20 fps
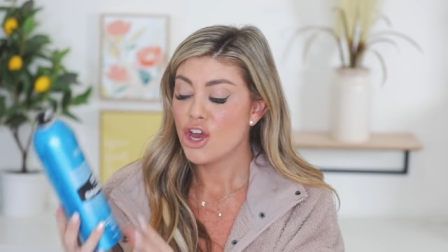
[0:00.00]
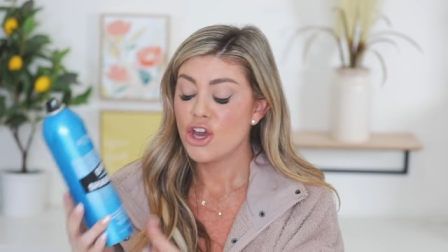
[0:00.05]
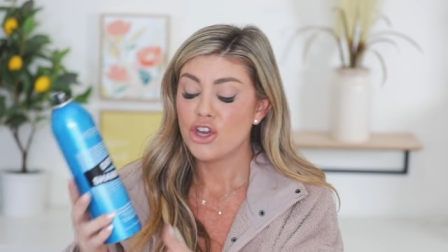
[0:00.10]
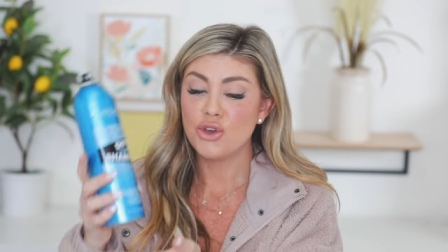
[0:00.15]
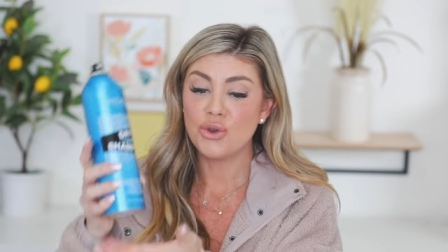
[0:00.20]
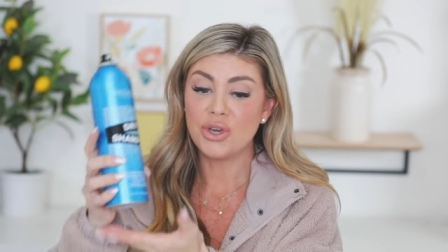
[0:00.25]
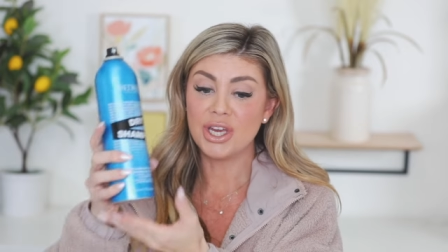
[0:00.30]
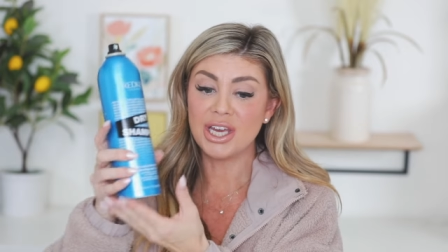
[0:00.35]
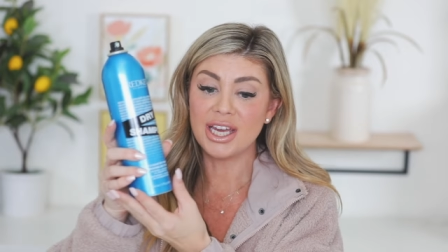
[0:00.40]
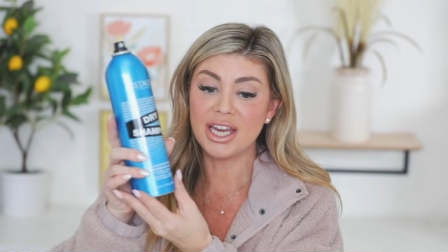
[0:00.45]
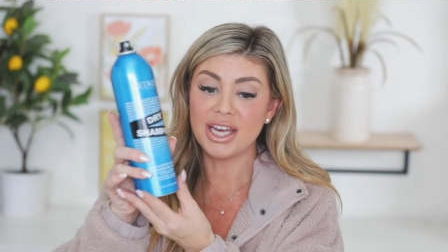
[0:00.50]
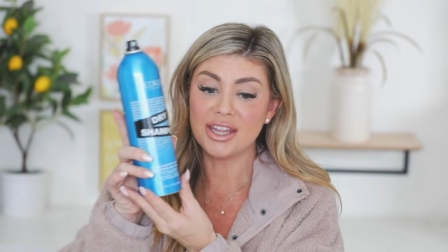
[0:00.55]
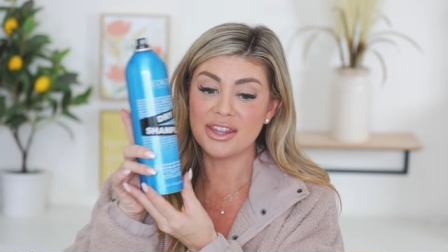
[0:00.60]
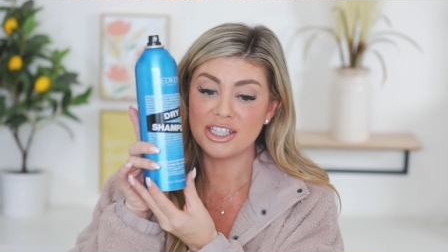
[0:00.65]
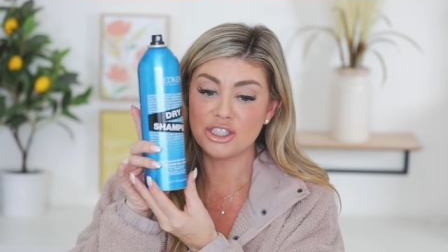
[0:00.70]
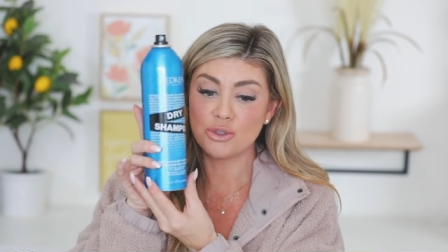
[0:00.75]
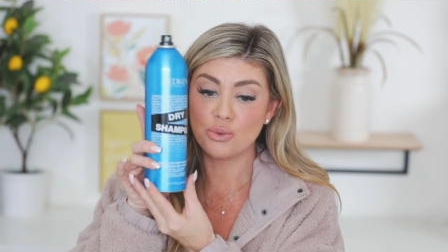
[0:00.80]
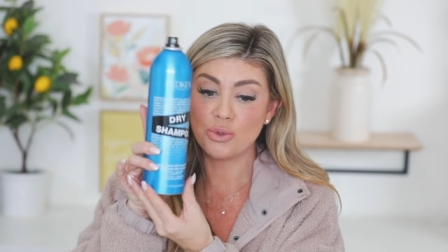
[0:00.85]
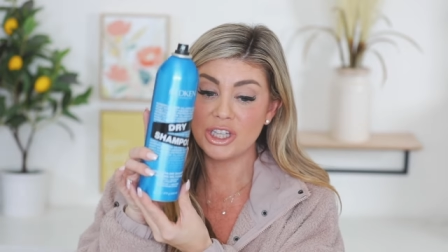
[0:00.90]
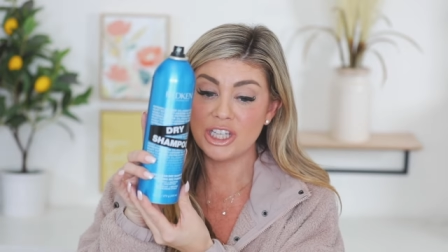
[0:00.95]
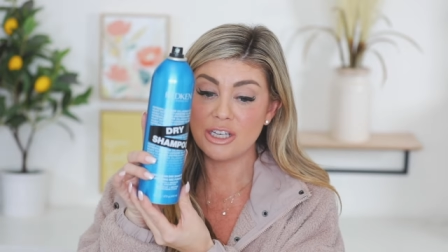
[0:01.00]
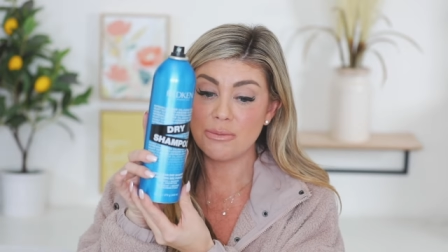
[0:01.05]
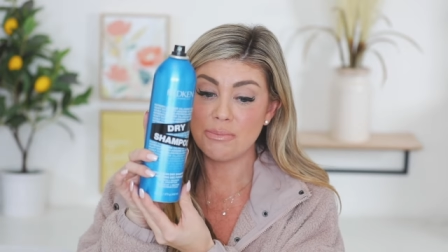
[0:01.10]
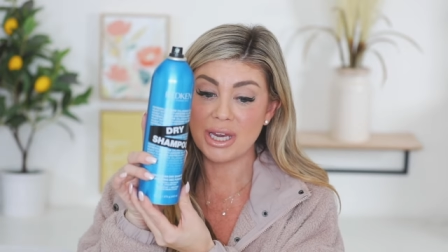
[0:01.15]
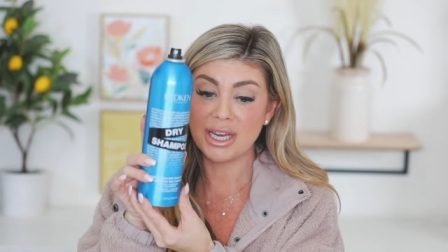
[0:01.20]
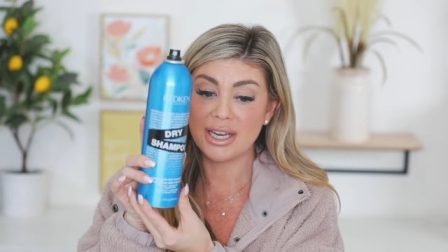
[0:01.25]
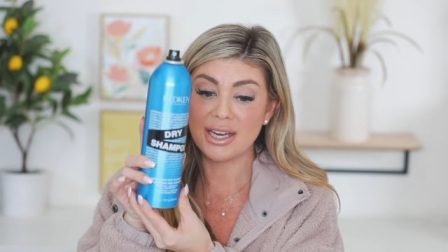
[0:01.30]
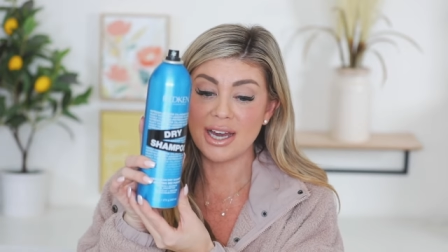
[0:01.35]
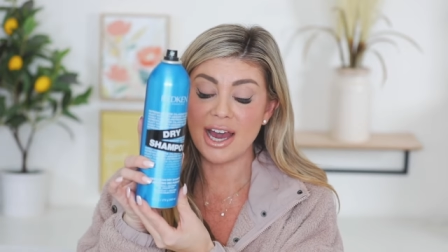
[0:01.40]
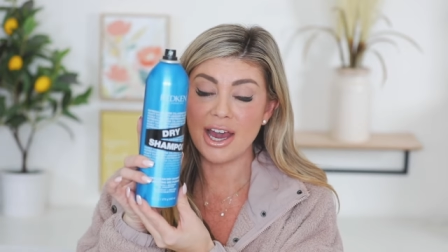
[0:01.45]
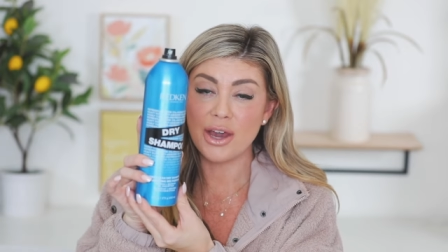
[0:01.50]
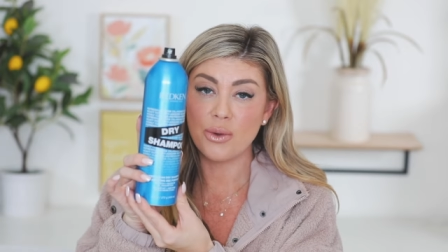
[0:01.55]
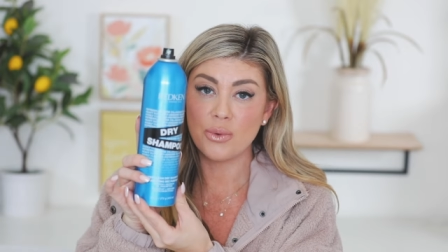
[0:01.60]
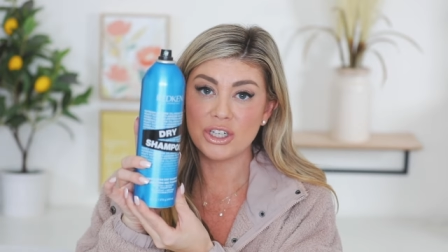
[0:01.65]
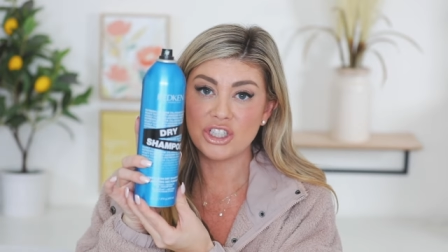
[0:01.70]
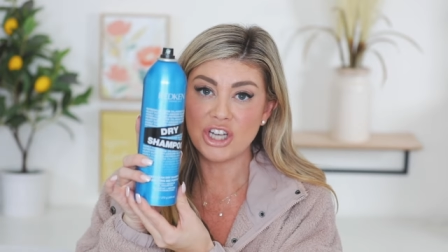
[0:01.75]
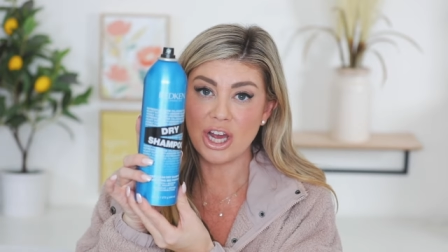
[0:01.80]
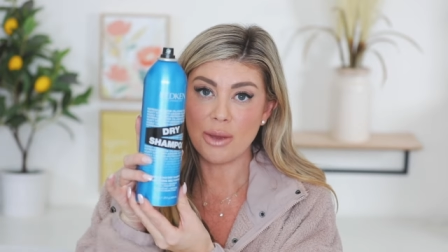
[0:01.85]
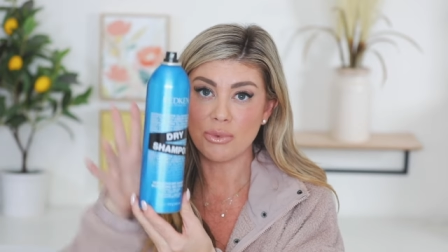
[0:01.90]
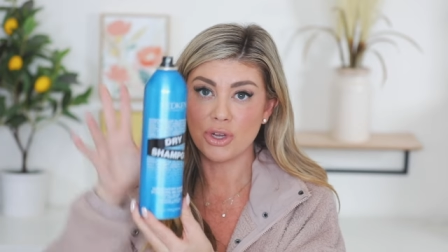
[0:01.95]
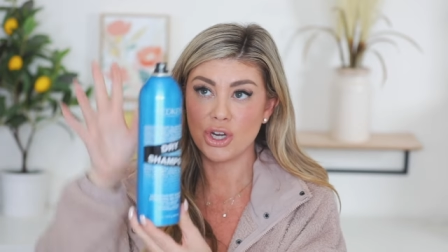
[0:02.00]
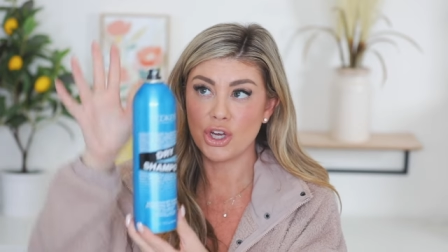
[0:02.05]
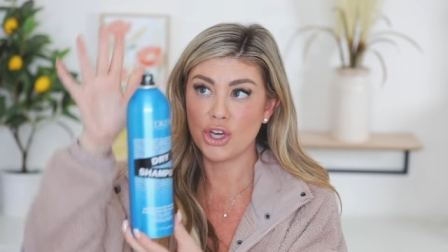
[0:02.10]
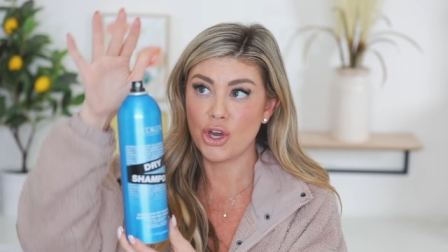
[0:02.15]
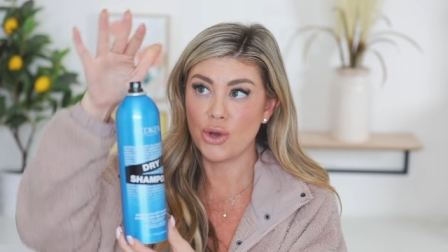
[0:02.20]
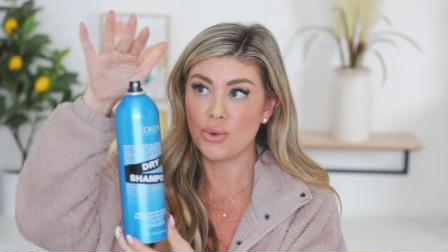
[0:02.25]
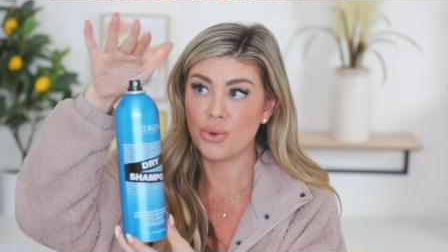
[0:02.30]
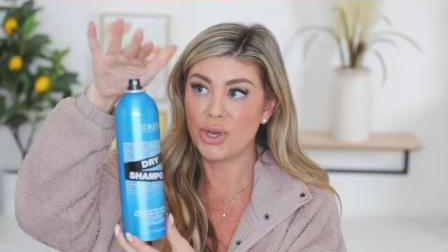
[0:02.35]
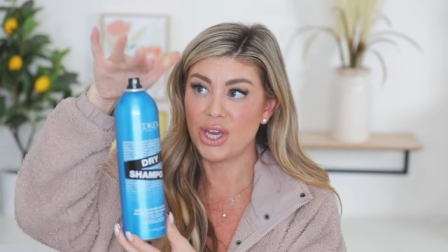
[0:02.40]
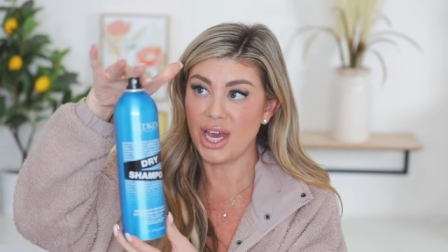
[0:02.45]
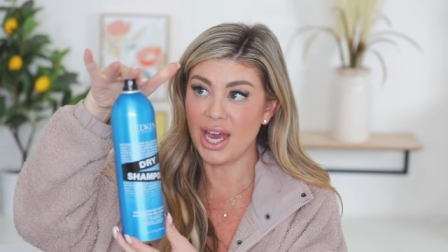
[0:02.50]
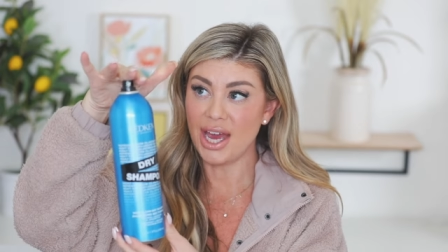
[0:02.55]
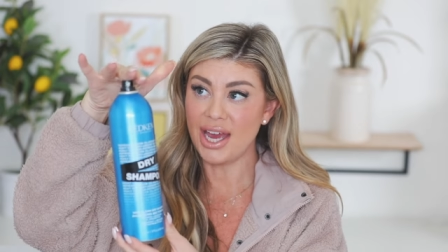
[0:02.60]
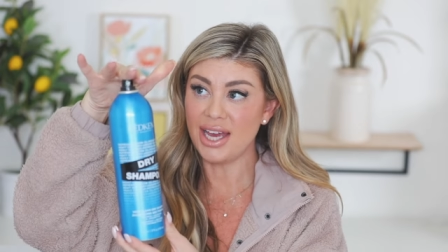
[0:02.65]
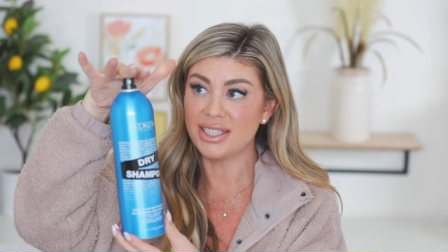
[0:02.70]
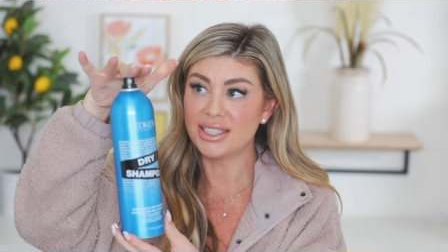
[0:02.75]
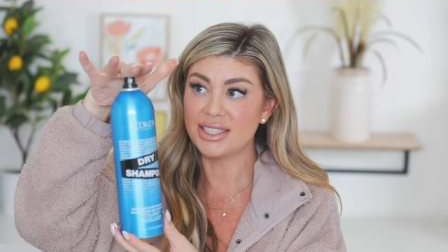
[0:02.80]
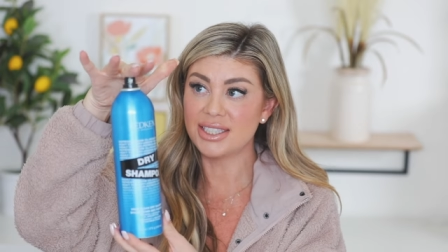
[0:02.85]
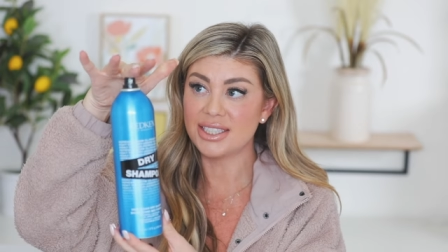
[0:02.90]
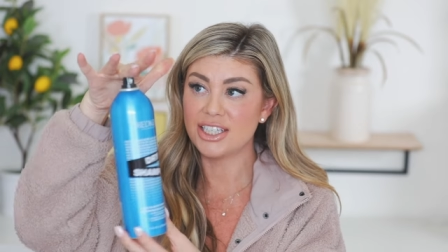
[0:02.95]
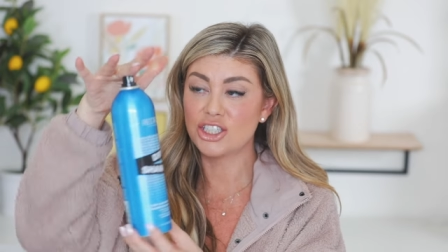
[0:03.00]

You can get this really big guy, which I'm gonna go get.